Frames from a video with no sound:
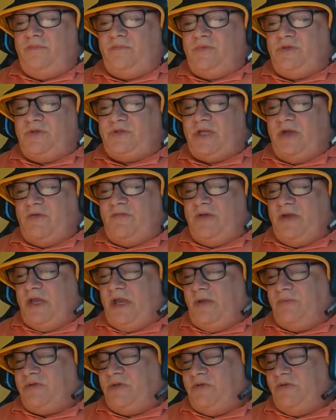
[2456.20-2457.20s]
7
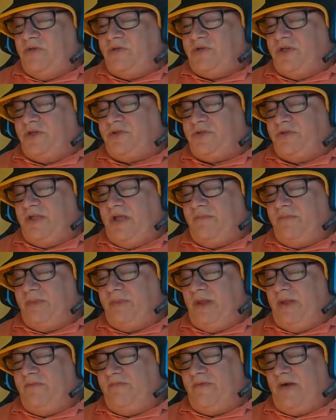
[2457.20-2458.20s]
games into the season, they have
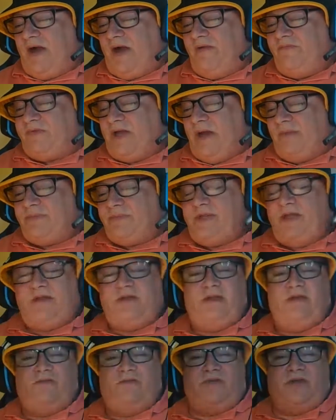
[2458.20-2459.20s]
played 5 top 10
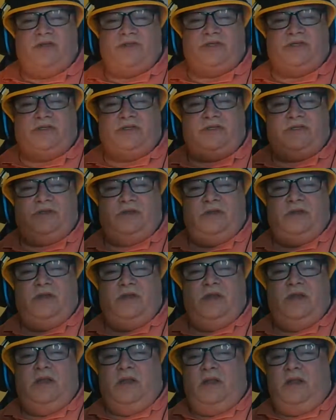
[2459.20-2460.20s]
defenses.
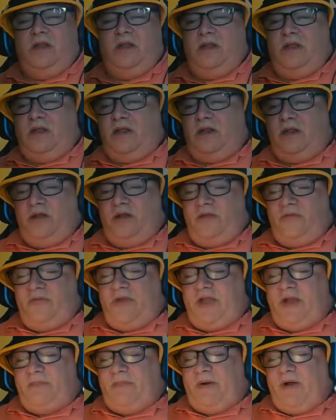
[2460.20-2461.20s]

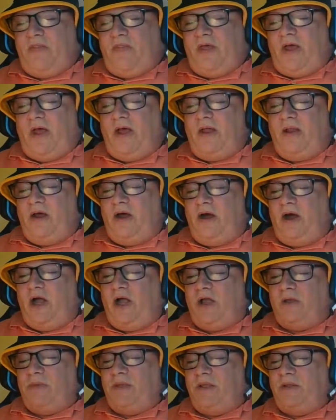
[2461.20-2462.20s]
Think about that.
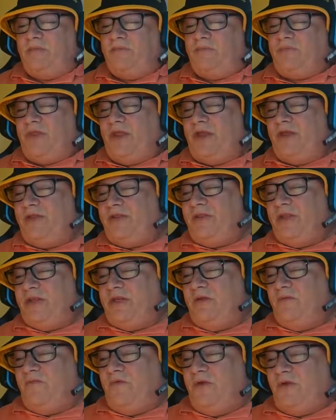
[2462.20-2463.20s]
I mean, the
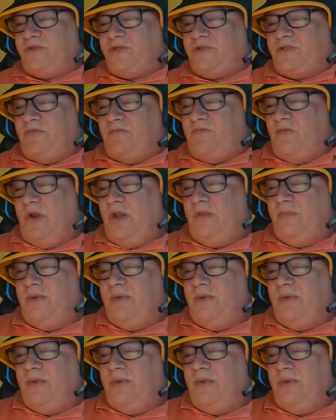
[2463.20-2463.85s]
defenses have really